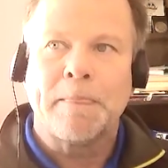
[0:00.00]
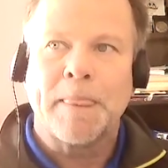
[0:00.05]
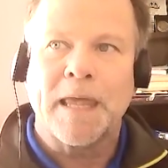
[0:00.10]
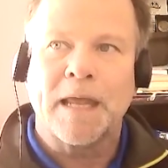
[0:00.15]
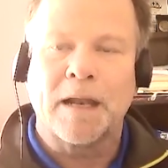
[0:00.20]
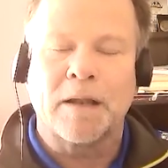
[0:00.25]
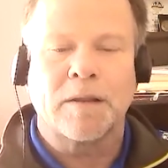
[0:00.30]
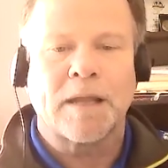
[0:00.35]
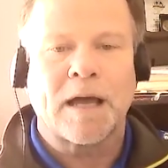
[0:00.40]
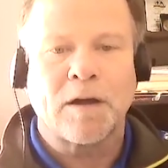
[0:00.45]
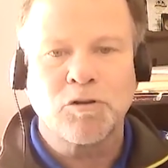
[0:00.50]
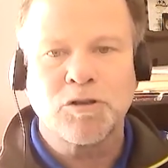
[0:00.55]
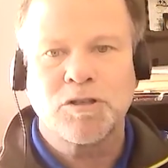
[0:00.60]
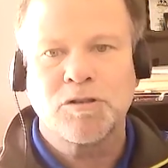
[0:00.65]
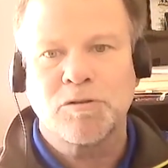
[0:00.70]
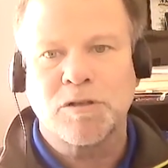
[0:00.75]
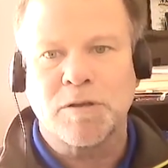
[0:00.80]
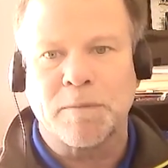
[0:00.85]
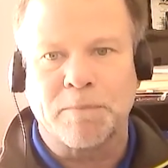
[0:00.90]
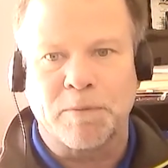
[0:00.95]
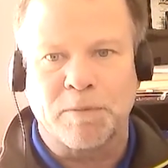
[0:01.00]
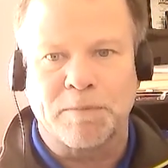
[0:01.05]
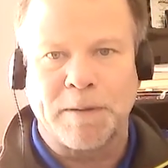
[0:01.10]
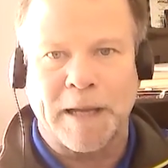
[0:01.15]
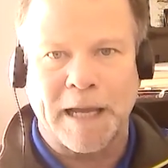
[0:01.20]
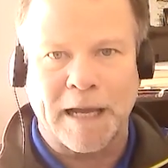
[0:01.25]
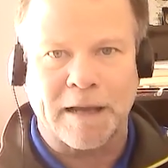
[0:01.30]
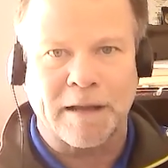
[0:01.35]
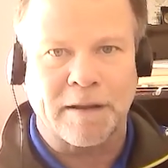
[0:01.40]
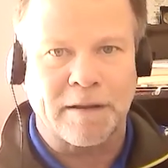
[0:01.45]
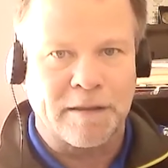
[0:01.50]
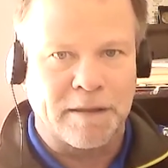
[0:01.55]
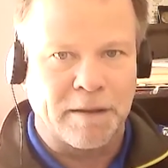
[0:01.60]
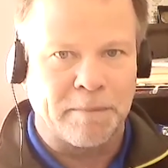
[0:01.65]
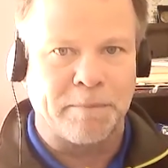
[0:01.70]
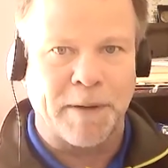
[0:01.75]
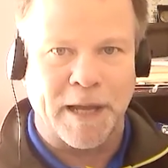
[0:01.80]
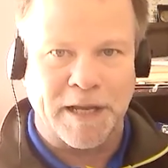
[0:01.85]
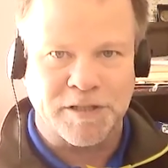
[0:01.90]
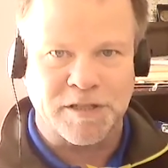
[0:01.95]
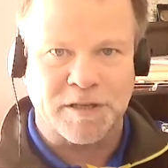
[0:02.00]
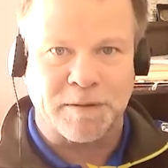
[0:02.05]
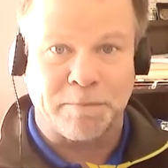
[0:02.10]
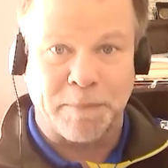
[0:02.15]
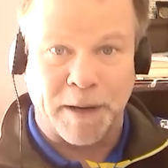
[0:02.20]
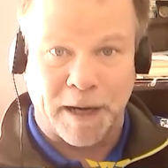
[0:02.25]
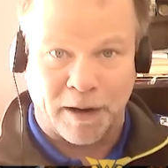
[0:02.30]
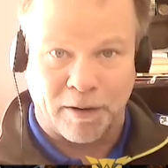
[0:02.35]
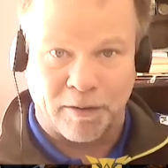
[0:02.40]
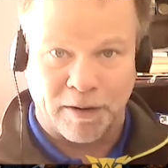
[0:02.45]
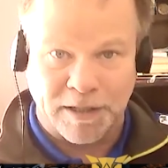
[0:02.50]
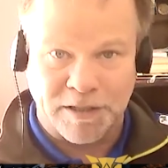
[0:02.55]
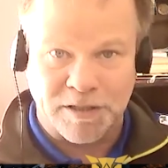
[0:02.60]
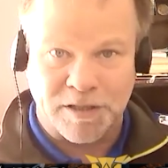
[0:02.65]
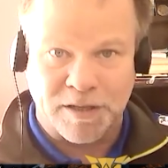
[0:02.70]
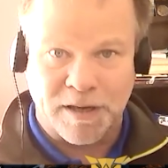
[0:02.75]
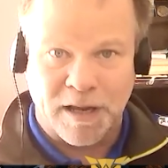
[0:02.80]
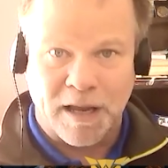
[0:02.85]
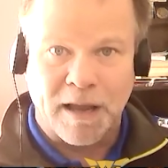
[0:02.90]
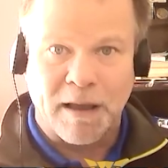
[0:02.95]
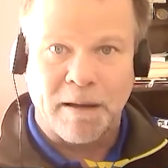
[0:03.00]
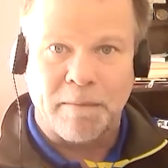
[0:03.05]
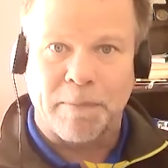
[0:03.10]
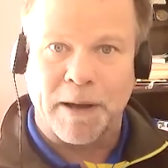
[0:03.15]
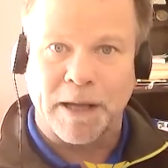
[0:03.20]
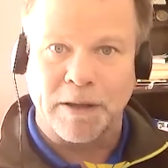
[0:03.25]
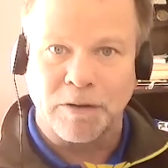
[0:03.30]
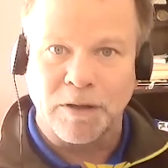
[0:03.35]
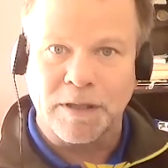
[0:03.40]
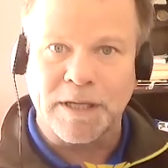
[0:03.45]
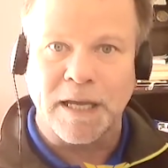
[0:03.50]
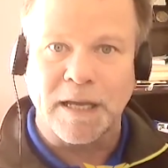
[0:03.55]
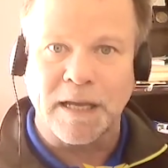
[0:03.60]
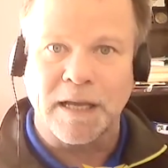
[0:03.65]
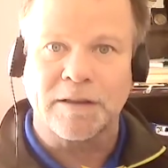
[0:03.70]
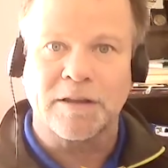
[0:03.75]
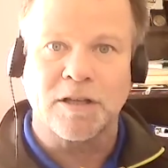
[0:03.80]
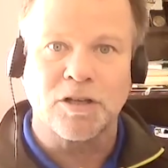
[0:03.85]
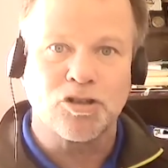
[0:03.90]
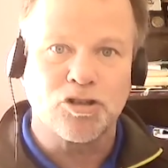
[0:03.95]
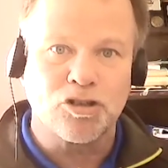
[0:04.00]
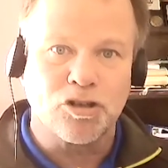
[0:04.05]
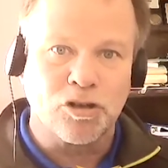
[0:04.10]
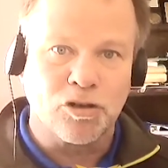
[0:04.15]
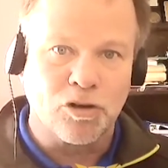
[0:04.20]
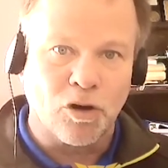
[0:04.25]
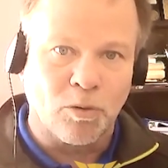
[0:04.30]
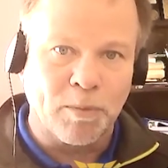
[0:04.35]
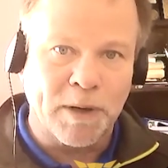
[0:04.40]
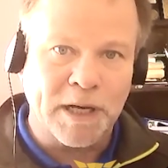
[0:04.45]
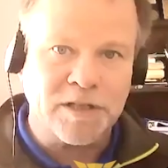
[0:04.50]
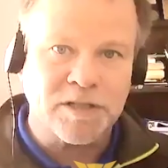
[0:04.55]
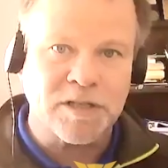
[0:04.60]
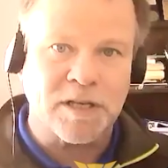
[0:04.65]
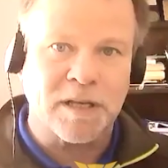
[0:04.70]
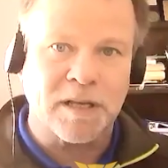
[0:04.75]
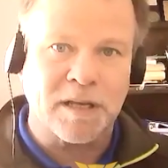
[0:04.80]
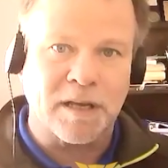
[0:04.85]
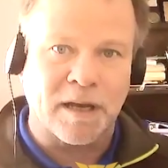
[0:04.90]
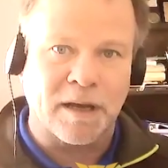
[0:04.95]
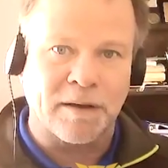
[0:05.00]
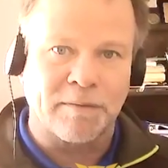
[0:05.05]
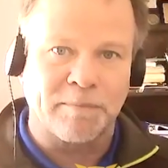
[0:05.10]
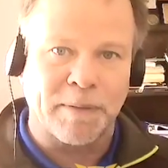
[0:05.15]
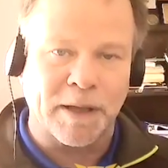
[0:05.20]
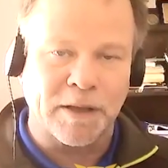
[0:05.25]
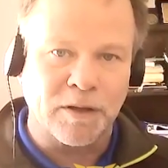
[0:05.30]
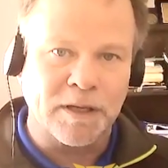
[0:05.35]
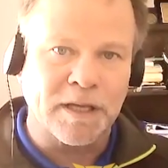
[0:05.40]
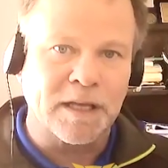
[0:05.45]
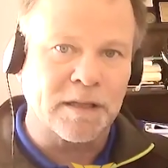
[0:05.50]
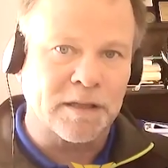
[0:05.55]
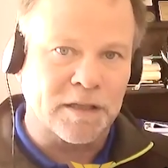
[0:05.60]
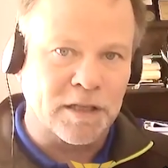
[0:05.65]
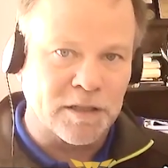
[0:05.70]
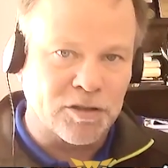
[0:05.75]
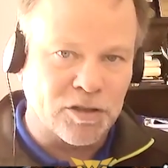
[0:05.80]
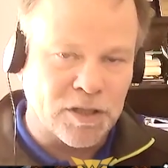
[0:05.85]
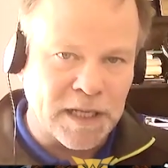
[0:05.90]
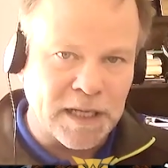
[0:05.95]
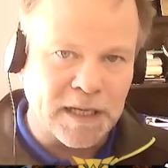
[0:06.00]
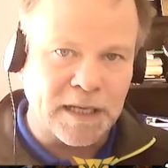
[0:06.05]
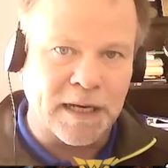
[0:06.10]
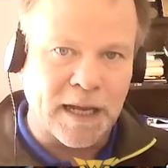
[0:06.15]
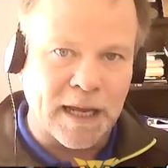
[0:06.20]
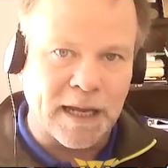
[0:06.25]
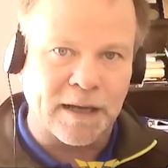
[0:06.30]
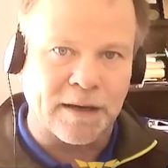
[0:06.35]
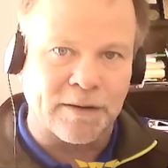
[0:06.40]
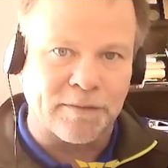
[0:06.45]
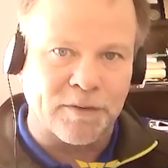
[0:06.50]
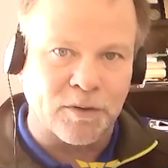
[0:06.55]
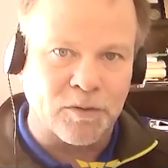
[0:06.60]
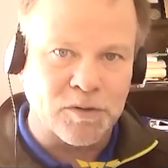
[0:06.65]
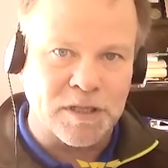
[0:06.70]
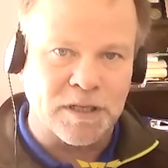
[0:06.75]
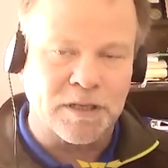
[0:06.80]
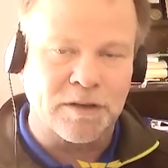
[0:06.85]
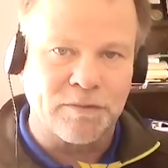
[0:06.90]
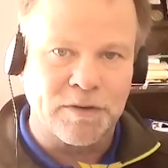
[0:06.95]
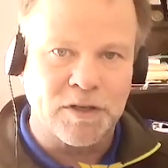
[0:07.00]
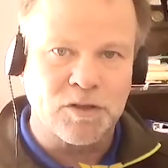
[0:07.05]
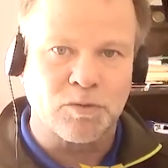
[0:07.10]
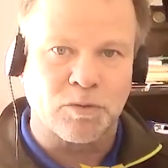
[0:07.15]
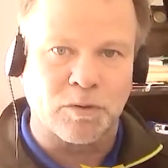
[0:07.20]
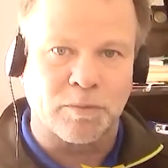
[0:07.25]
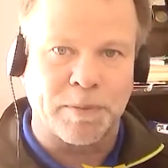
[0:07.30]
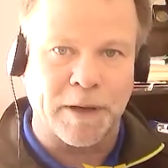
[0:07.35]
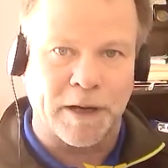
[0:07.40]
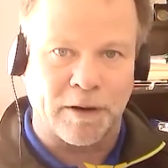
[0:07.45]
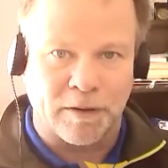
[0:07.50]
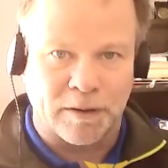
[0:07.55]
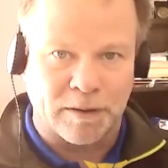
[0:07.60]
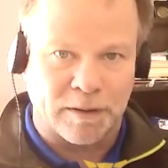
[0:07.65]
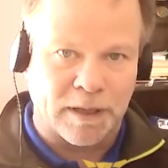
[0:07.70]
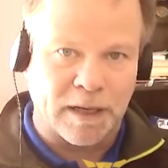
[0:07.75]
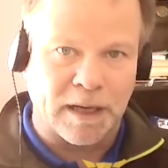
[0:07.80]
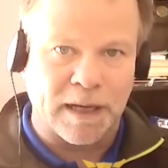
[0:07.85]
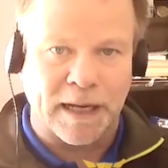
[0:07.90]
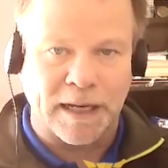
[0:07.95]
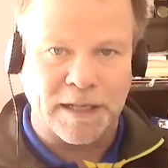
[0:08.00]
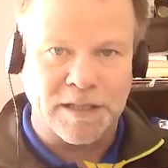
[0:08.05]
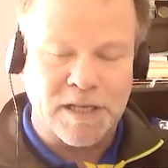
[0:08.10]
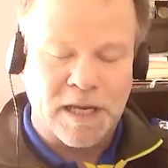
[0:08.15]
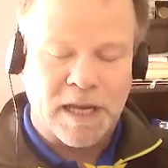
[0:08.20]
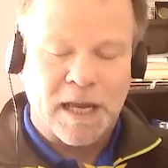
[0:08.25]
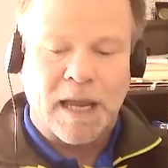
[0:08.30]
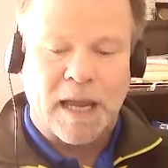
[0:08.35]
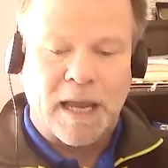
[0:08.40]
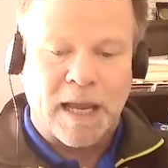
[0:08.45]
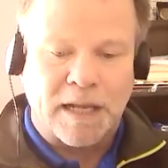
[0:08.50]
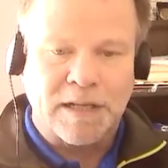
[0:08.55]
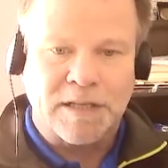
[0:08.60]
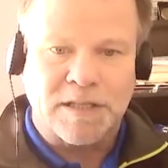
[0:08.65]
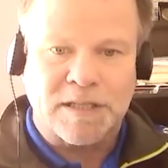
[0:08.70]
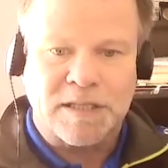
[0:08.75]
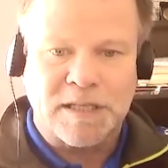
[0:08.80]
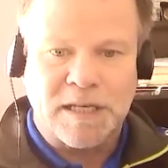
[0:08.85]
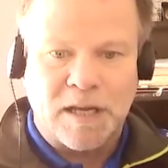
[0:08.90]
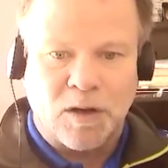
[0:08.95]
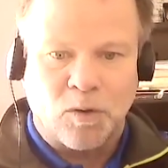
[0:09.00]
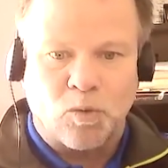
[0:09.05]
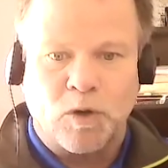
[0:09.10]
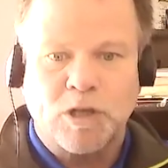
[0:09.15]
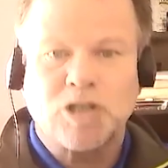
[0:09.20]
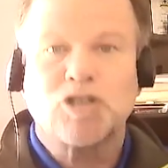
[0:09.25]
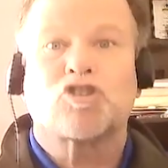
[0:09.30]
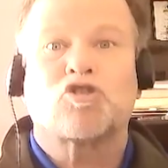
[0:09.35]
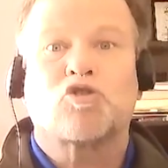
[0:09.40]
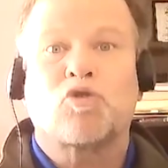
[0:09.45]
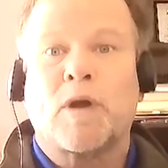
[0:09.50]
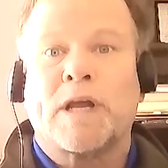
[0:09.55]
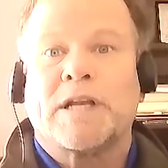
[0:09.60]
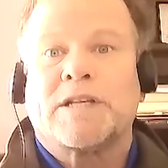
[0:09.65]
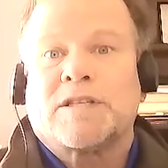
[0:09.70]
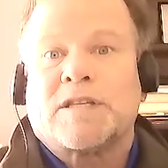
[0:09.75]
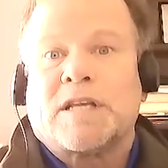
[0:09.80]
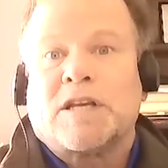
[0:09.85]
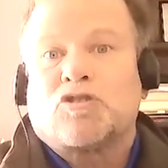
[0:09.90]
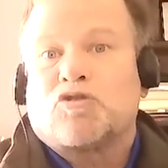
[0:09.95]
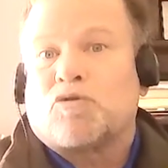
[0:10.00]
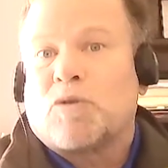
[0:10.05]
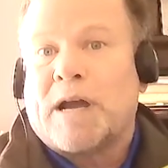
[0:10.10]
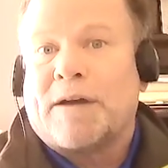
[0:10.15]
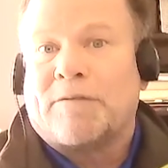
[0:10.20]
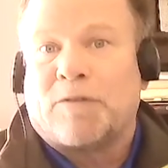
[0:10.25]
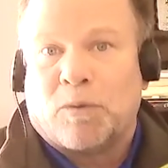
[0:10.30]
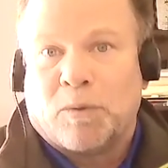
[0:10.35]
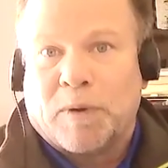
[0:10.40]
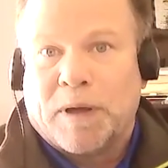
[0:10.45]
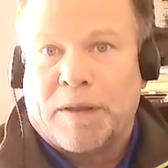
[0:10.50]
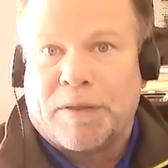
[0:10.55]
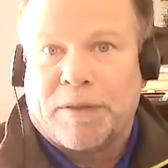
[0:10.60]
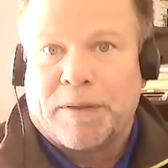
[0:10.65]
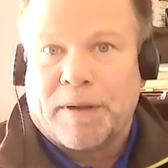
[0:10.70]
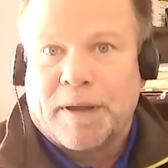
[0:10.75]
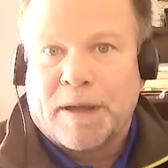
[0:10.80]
It allows you to pick the best parents by looking at the genomics uh, by looking at the DNA of those individual parent lines and seeing which traits they travel with.